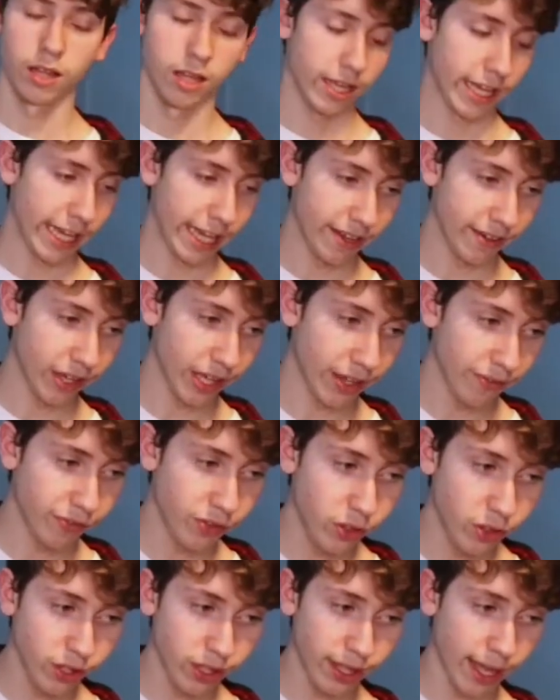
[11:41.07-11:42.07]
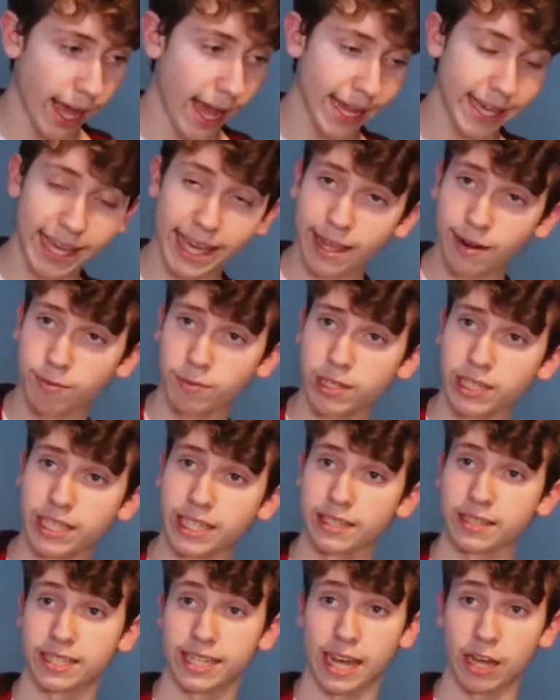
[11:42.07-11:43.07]
I can't really
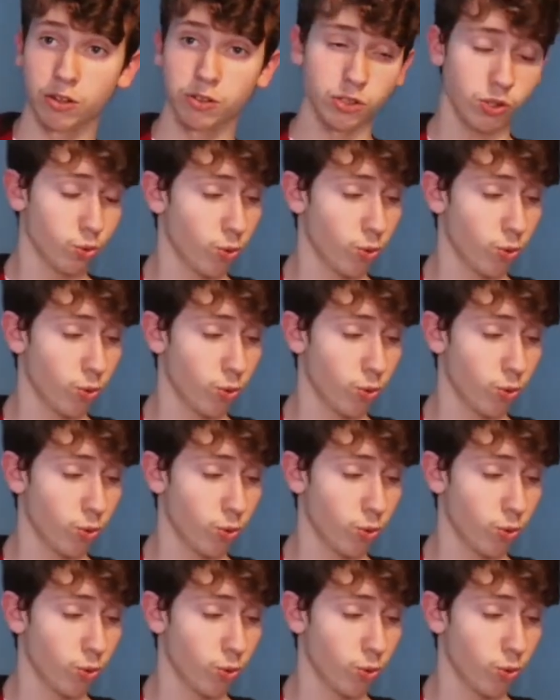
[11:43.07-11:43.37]
tell you